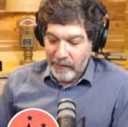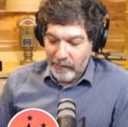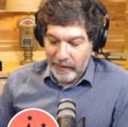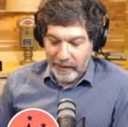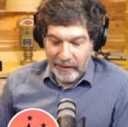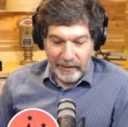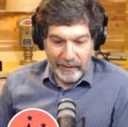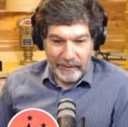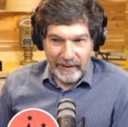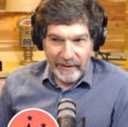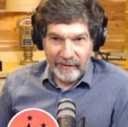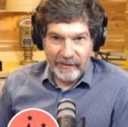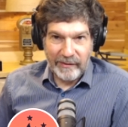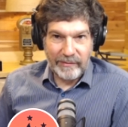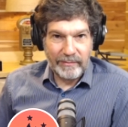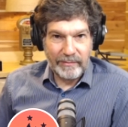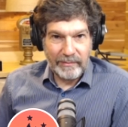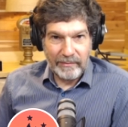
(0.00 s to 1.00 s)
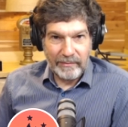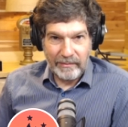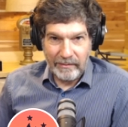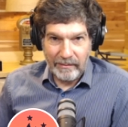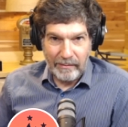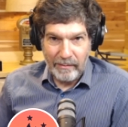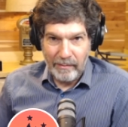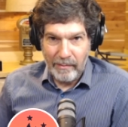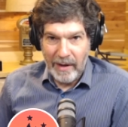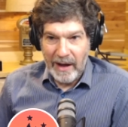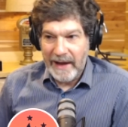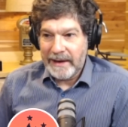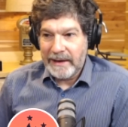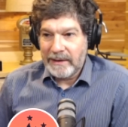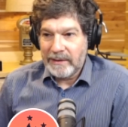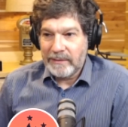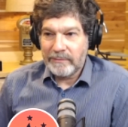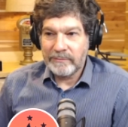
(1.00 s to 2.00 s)
one of the things
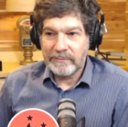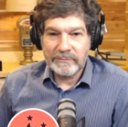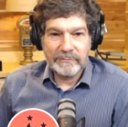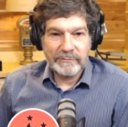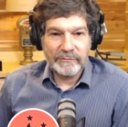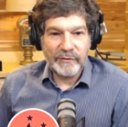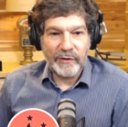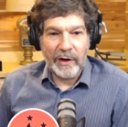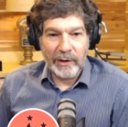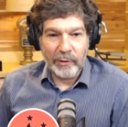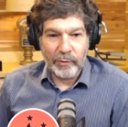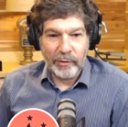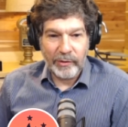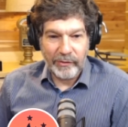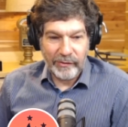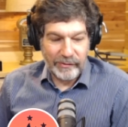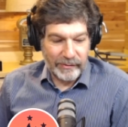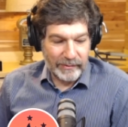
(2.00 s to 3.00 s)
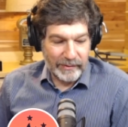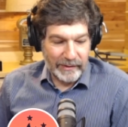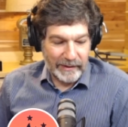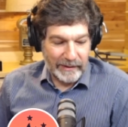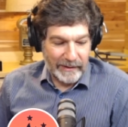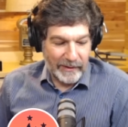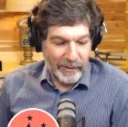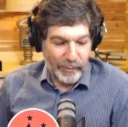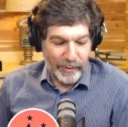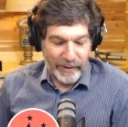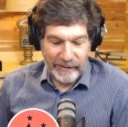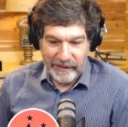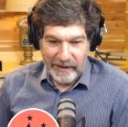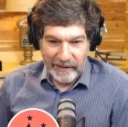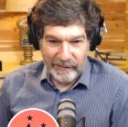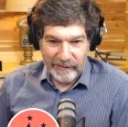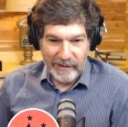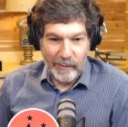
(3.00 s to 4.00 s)
my followers hear me
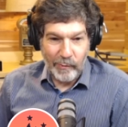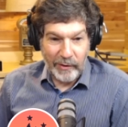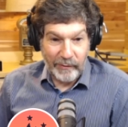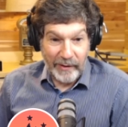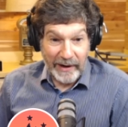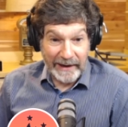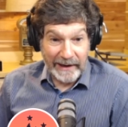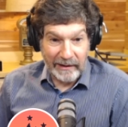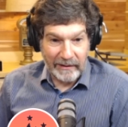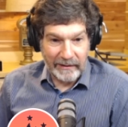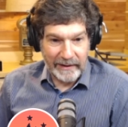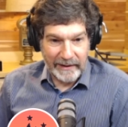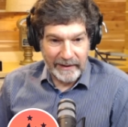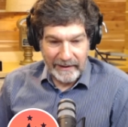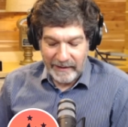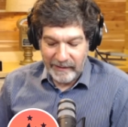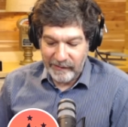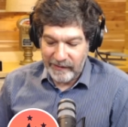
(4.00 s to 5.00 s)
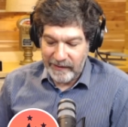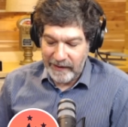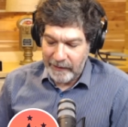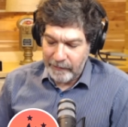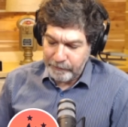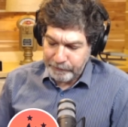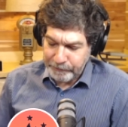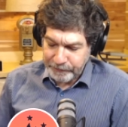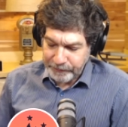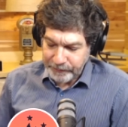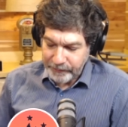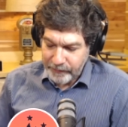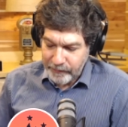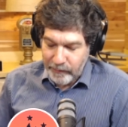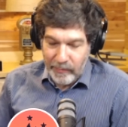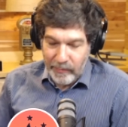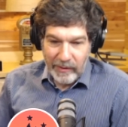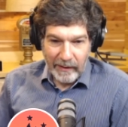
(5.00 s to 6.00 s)
say somewhat regularly is that
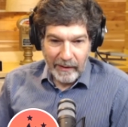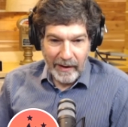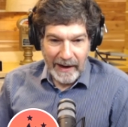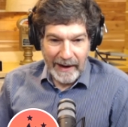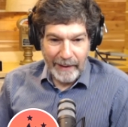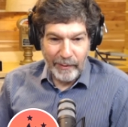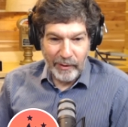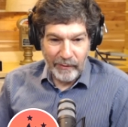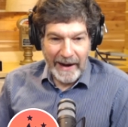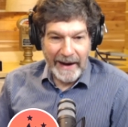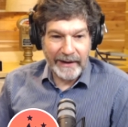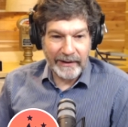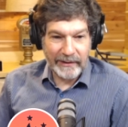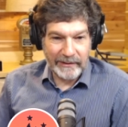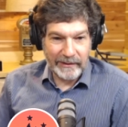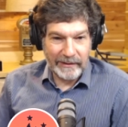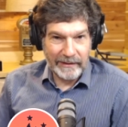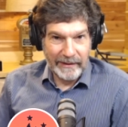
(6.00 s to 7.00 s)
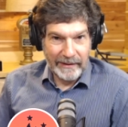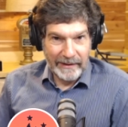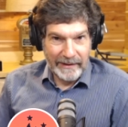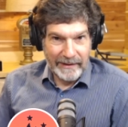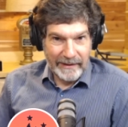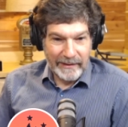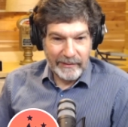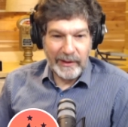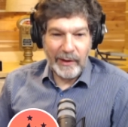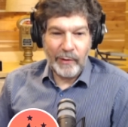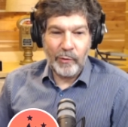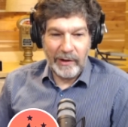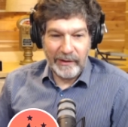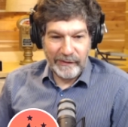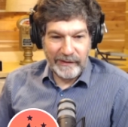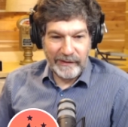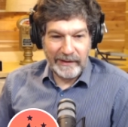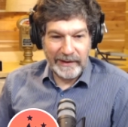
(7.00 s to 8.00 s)
I'm a radical that
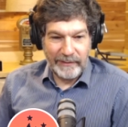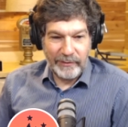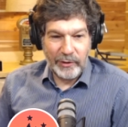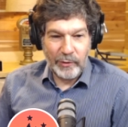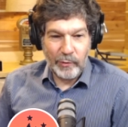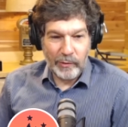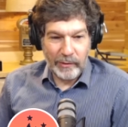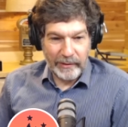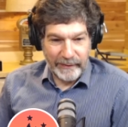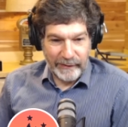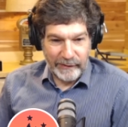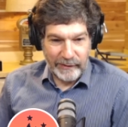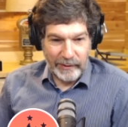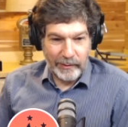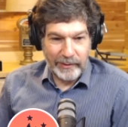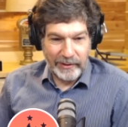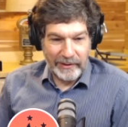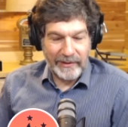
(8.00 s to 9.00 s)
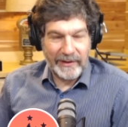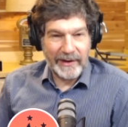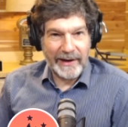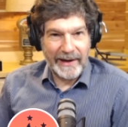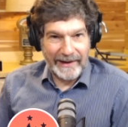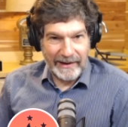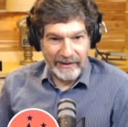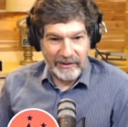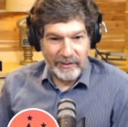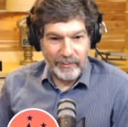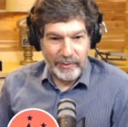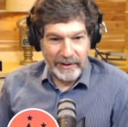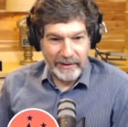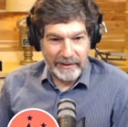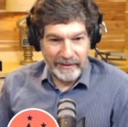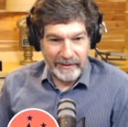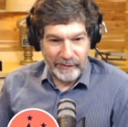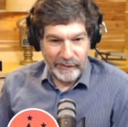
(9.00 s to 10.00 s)
wants to live in a world so good that I get to be
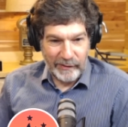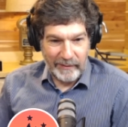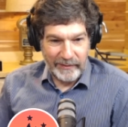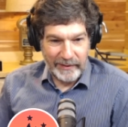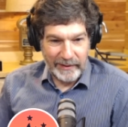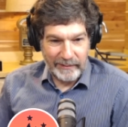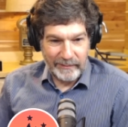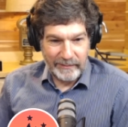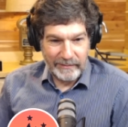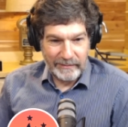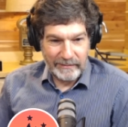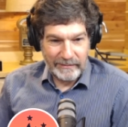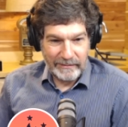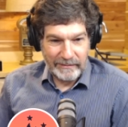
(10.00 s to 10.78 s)
a conservative.